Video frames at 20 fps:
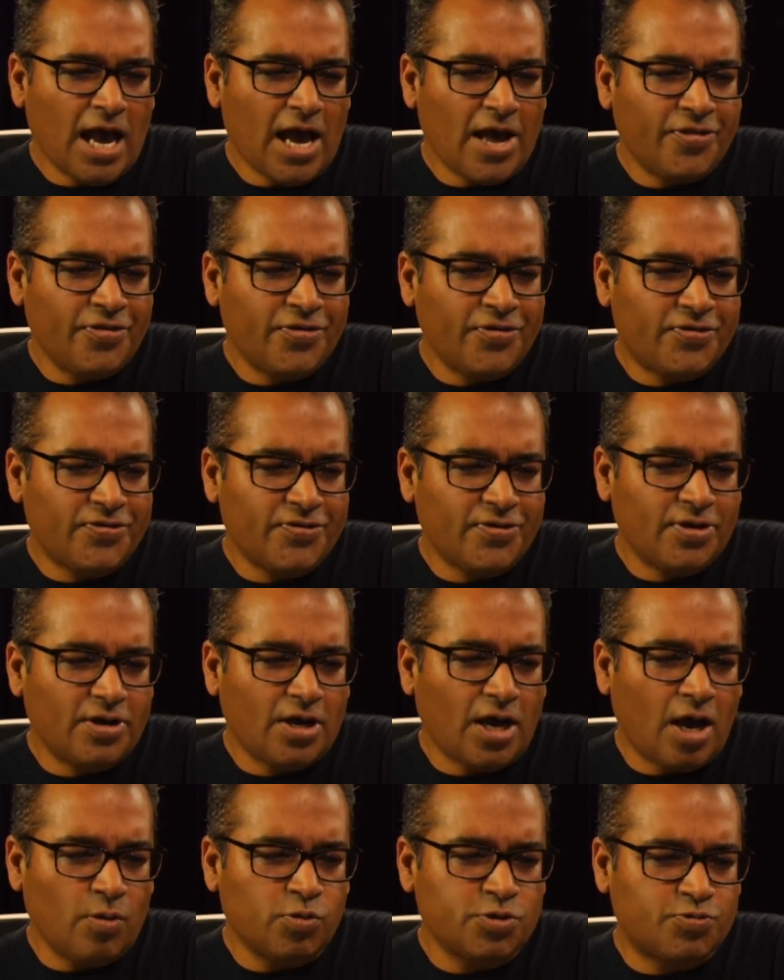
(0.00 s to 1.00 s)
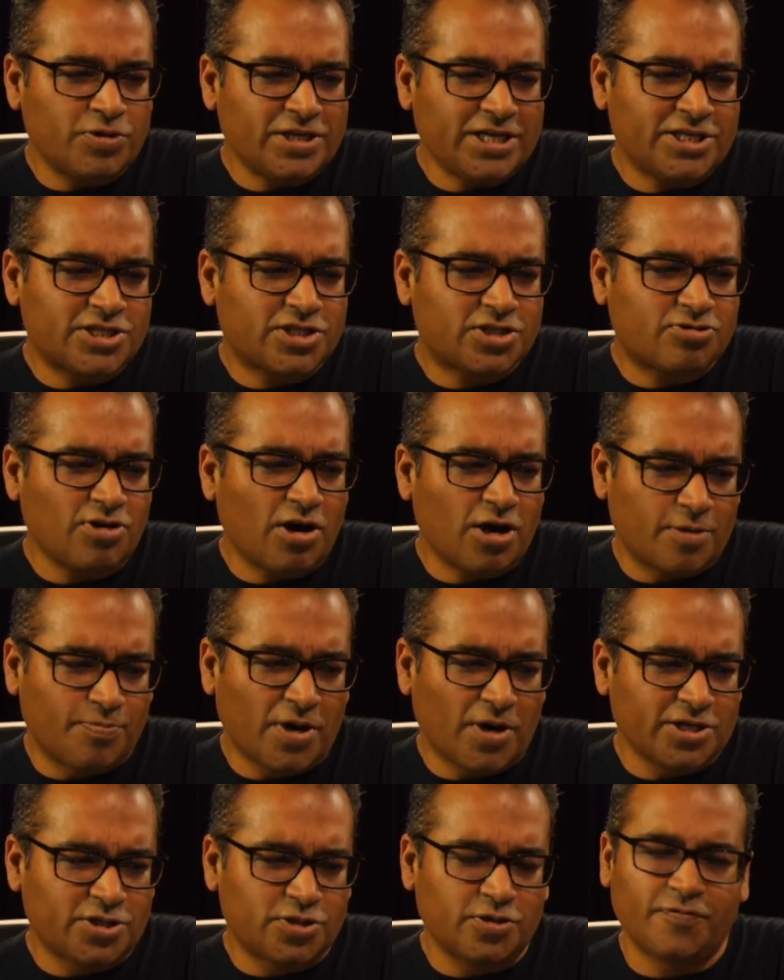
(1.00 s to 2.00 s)
and I was really struck
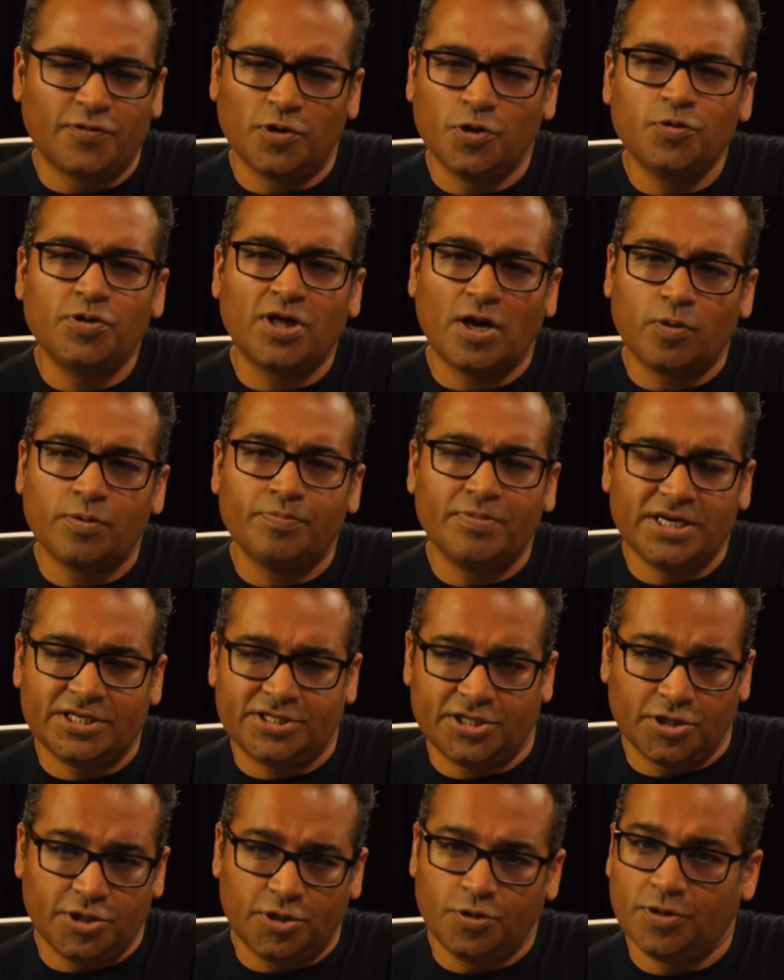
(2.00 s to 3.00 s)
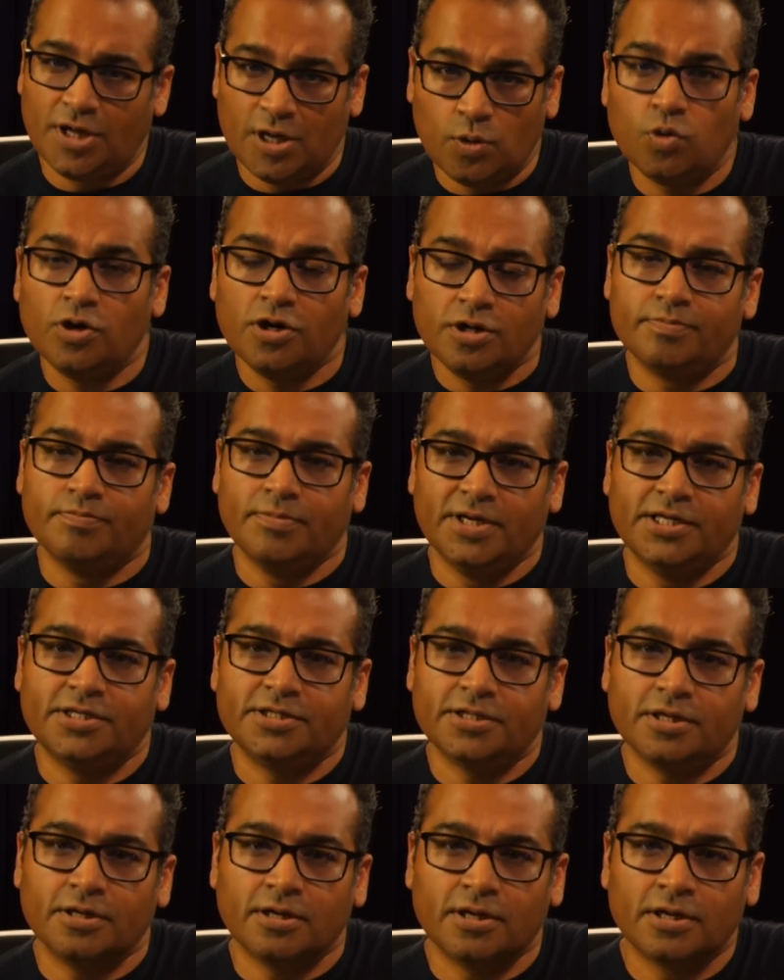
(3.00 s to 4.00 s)
by sort of who they were meeting and who they weren't
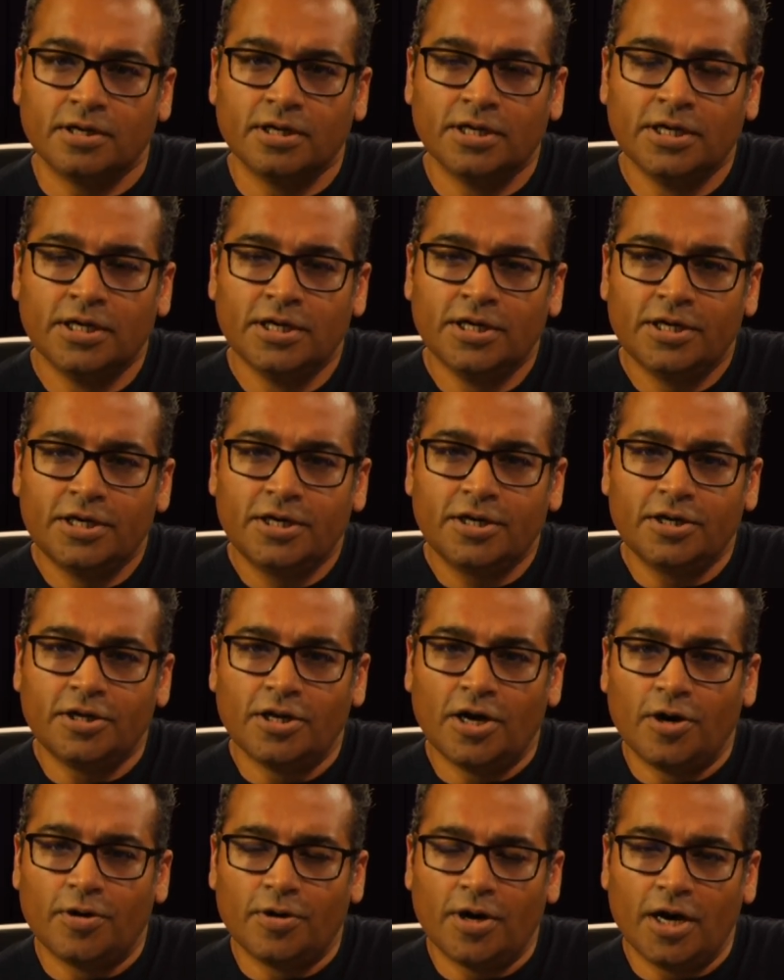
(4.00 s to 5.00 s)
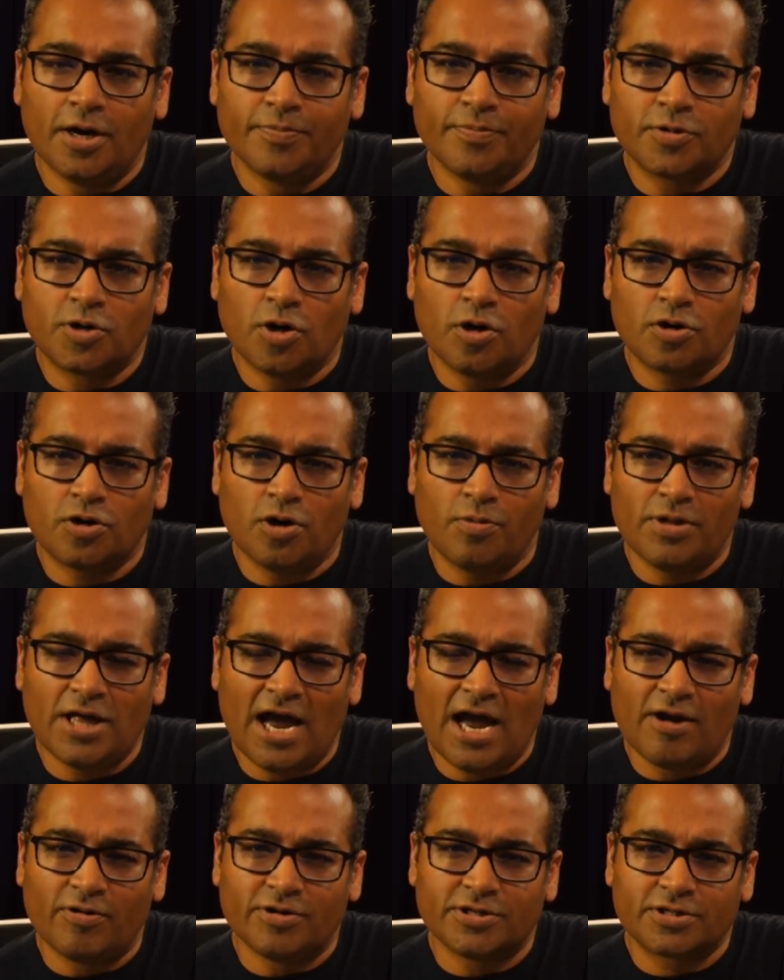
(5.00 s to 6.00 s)
meeting. You know, um,
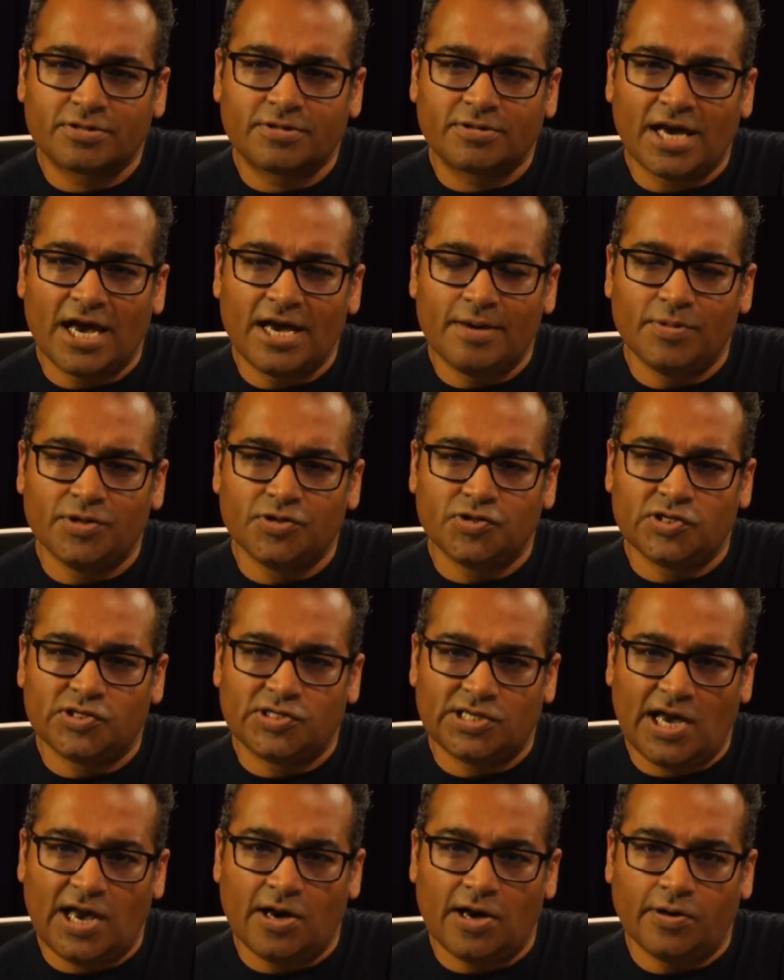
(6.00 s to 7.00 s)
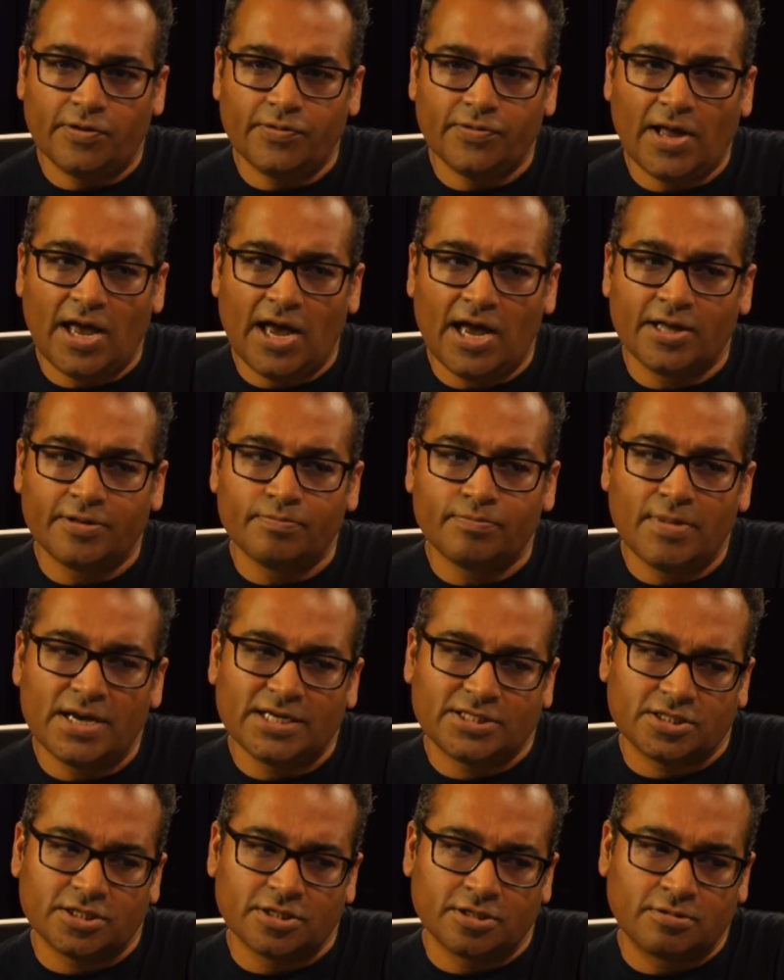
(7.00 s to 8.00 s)
Kamala Harris came into town and
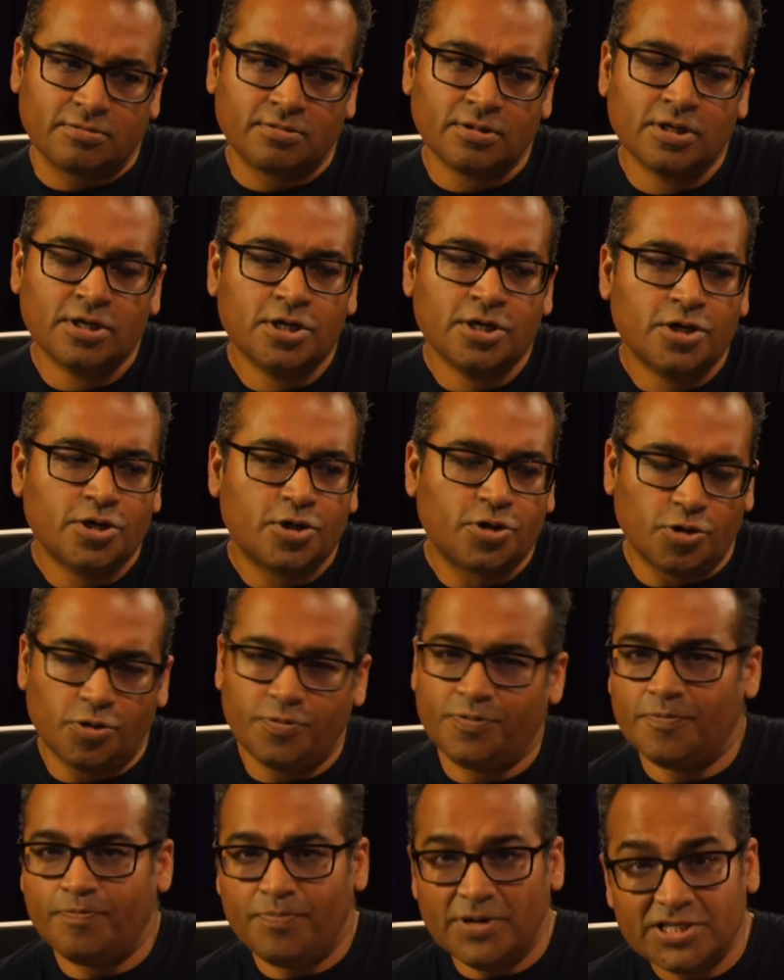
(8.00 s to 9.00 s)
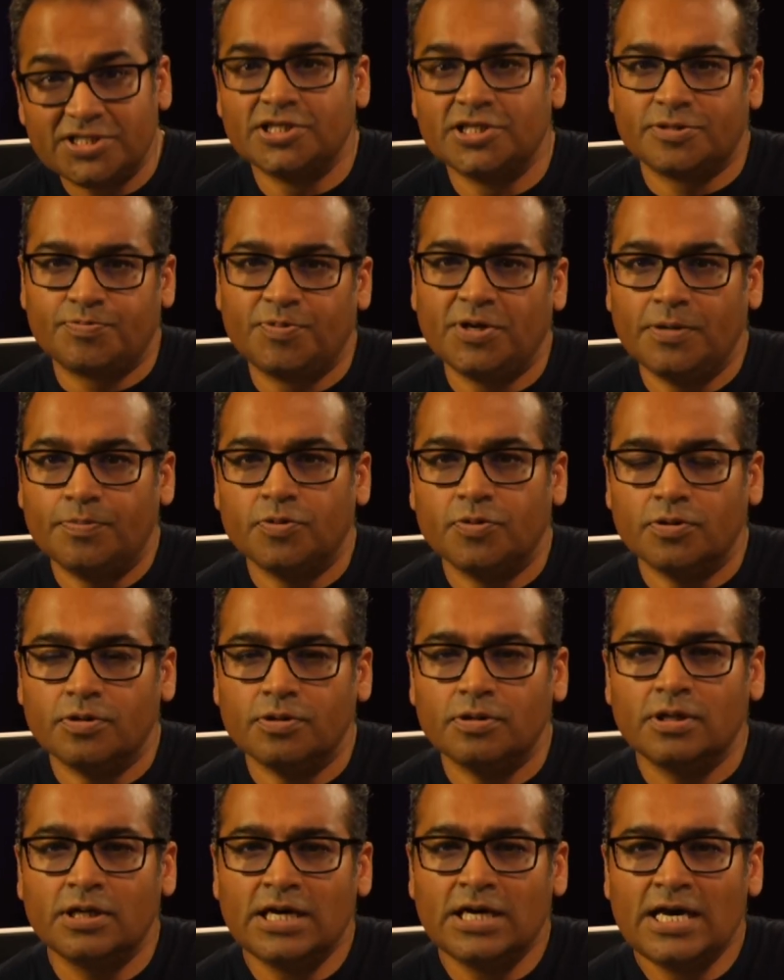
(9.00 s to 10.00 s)
met a group of business
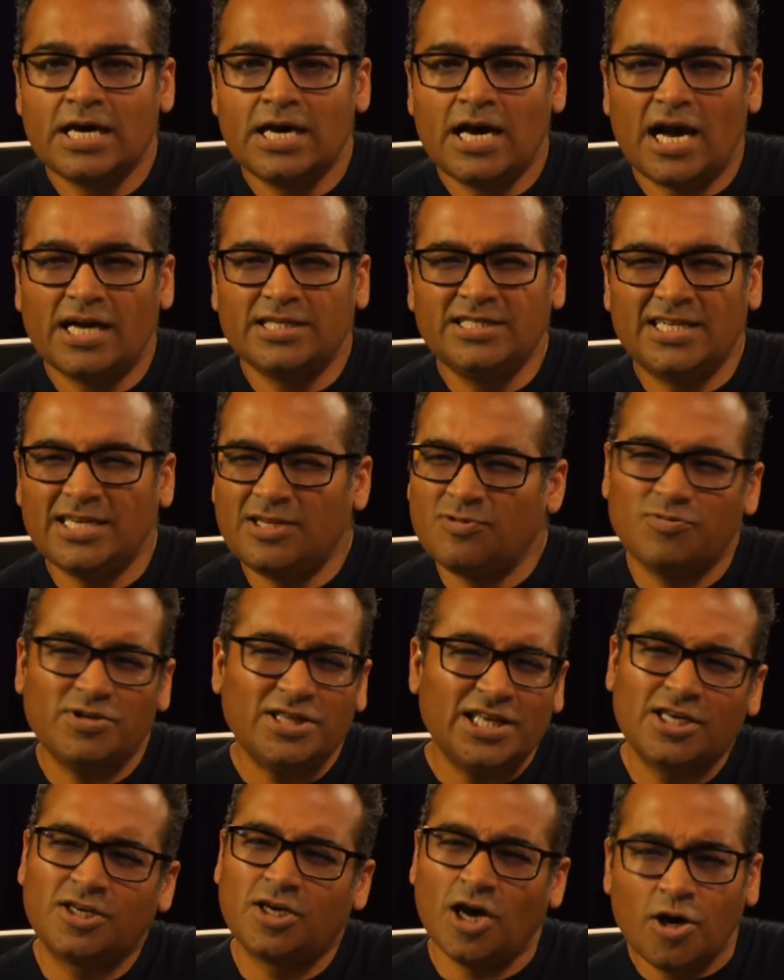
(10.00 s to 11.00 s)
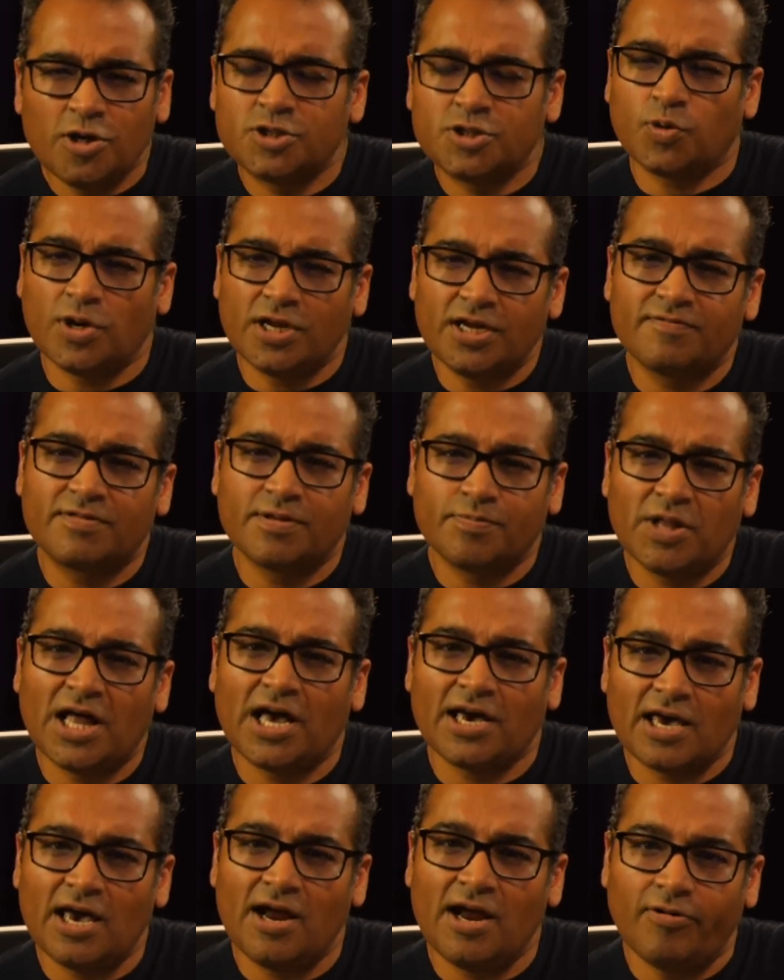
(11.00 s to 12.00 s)
people and didn't really go to any of the
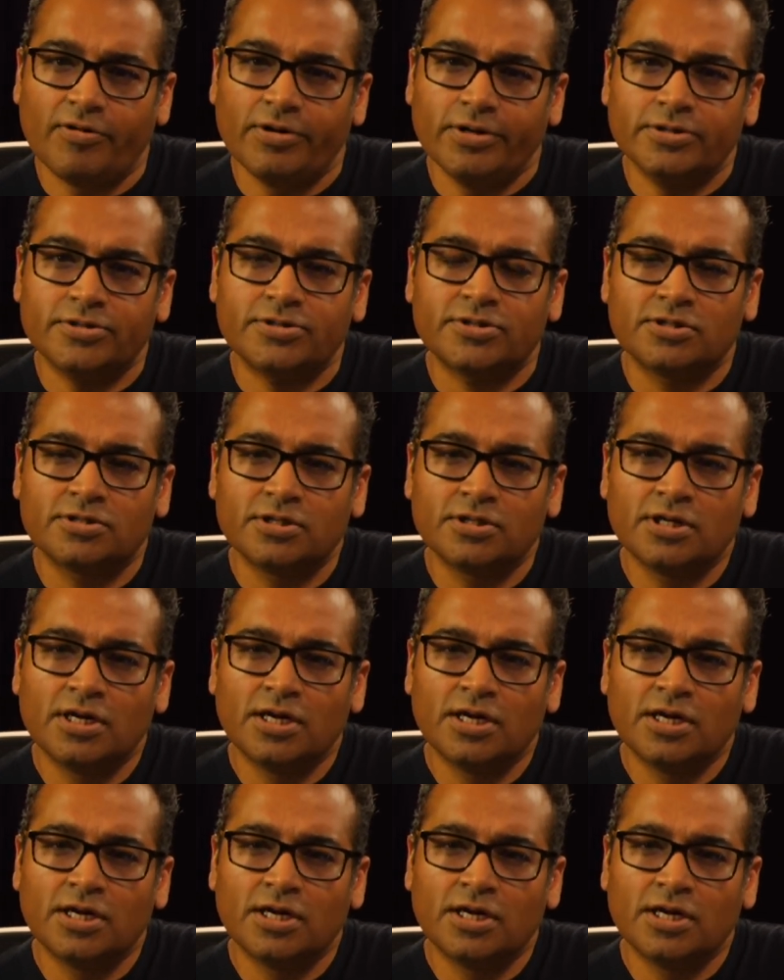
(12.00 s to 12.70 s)
black areas